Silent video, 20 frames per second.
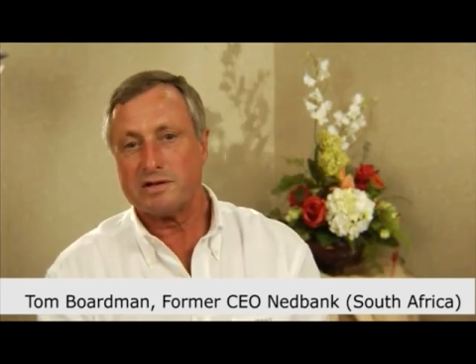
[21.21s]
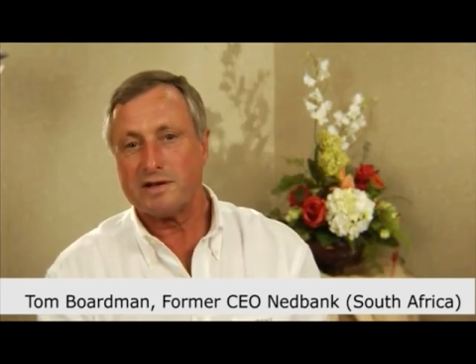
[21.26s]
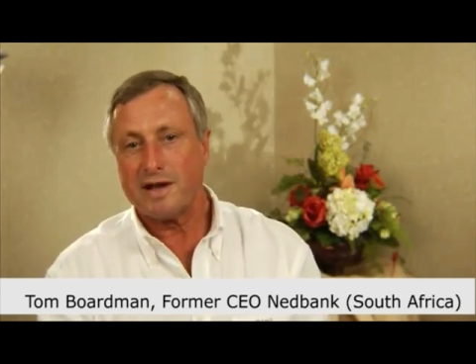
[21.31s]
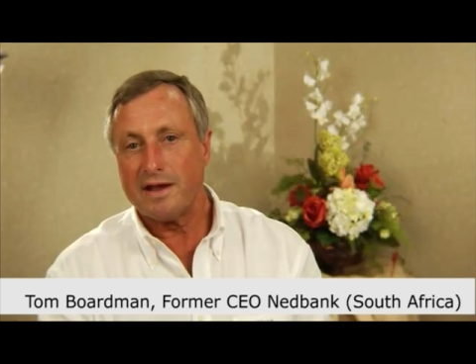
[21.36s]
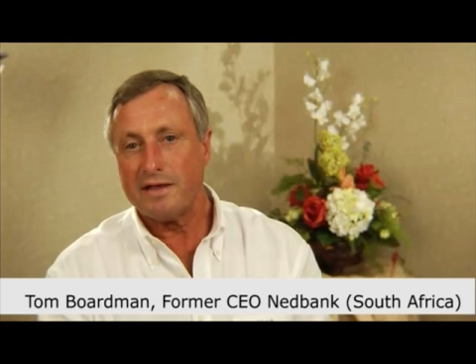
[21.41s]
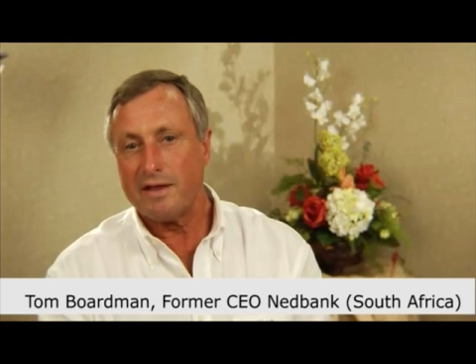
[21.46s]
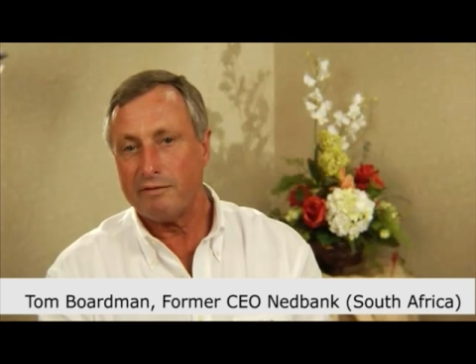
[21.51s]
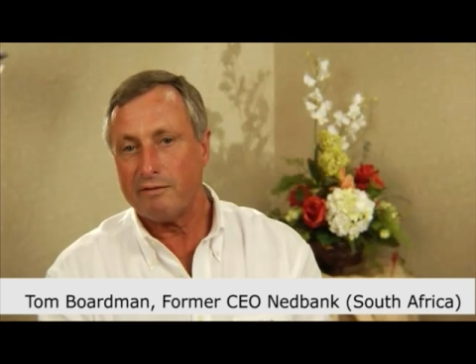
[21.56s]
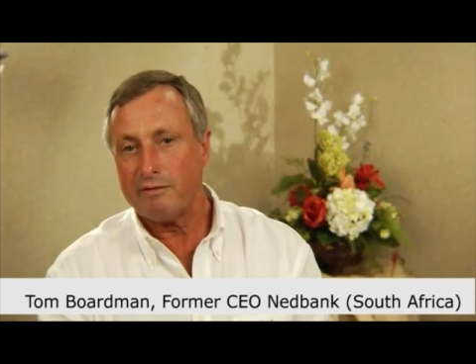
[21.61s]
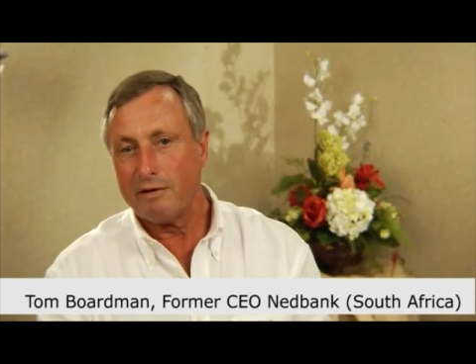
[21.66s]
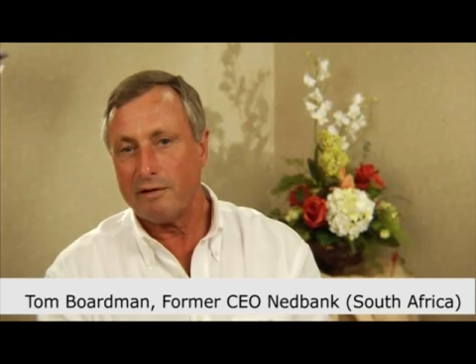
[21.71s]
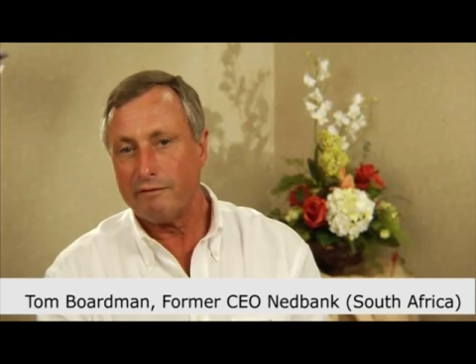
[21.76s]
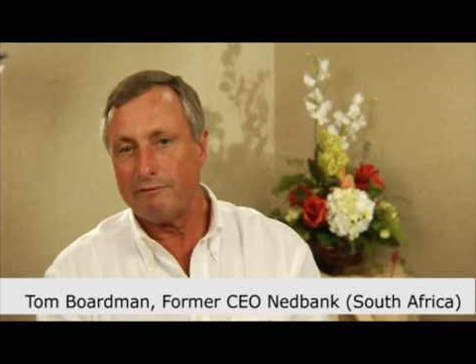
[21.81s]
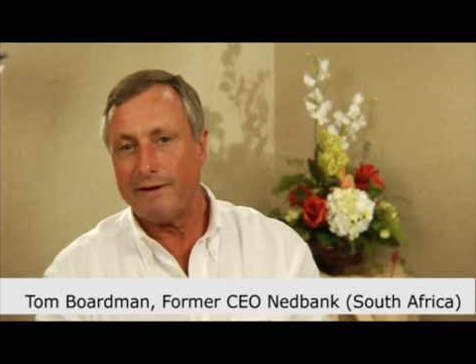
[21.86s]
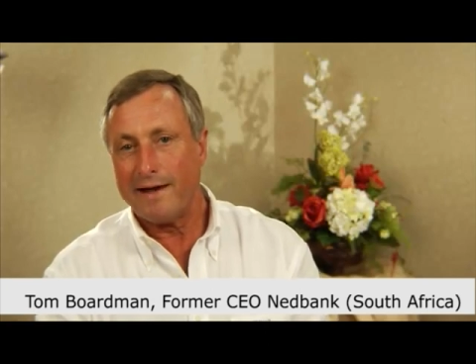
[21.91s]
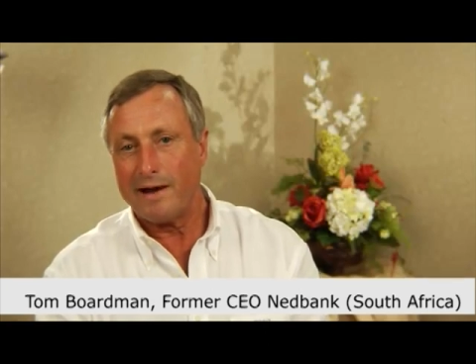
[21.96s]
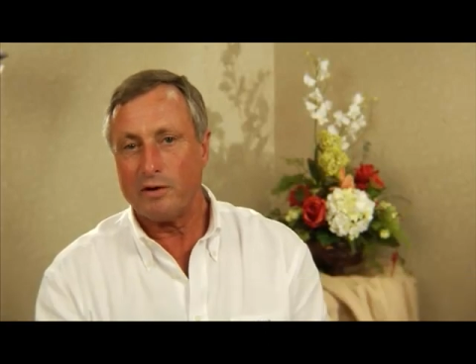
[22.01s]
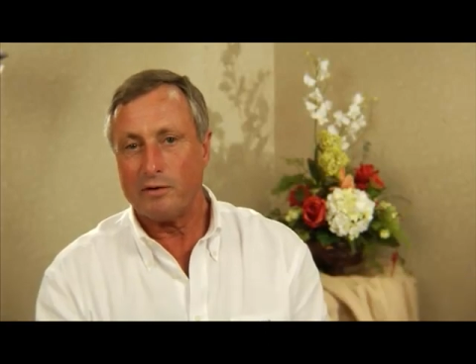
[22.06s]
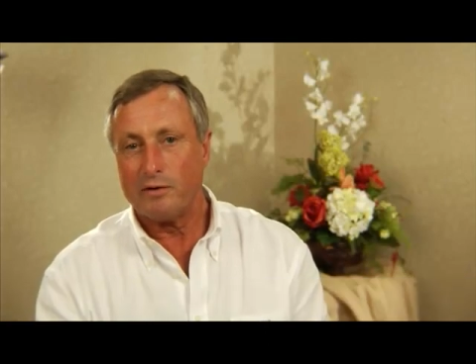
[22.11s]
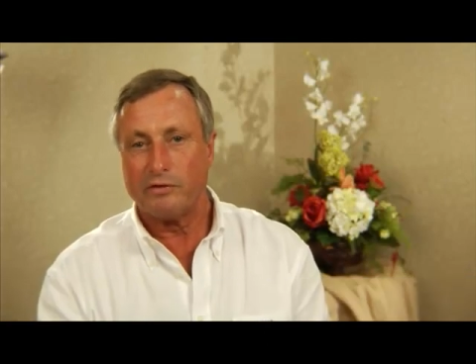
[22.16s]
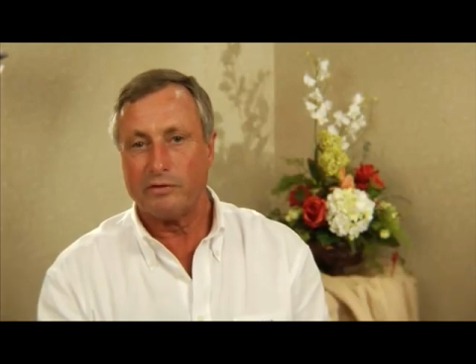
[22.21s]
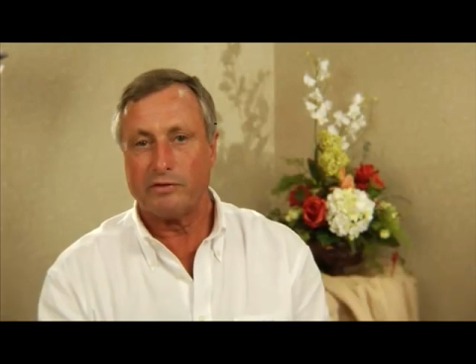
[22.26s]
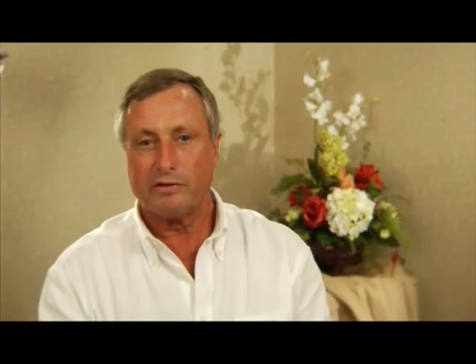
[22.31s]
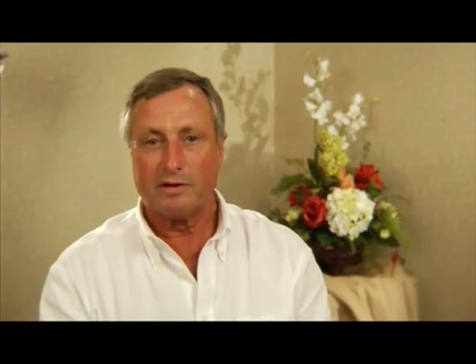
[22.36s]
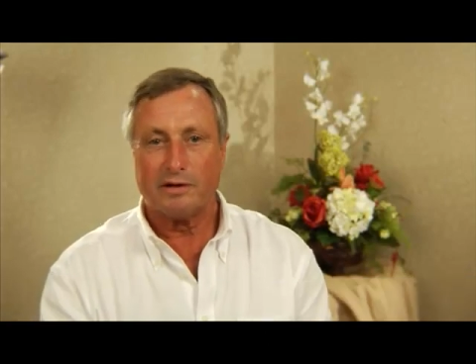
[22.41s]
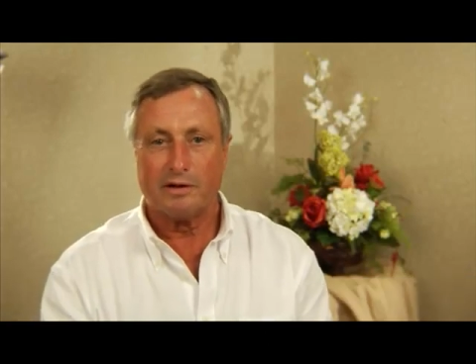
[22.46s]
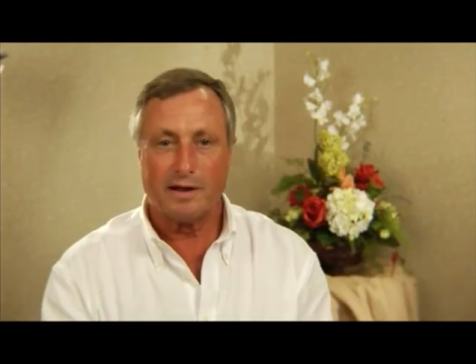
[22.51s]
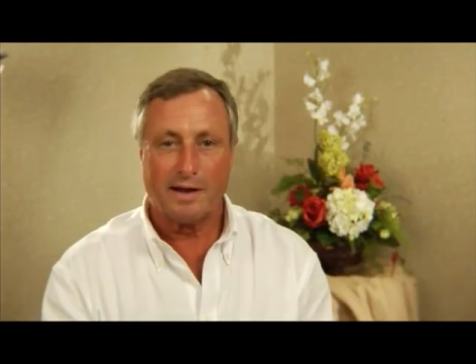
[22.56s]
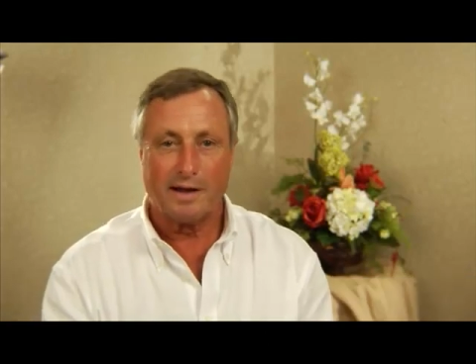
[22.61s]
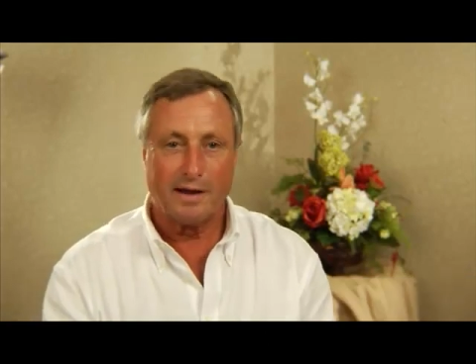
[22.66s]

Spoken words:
say they've got values, and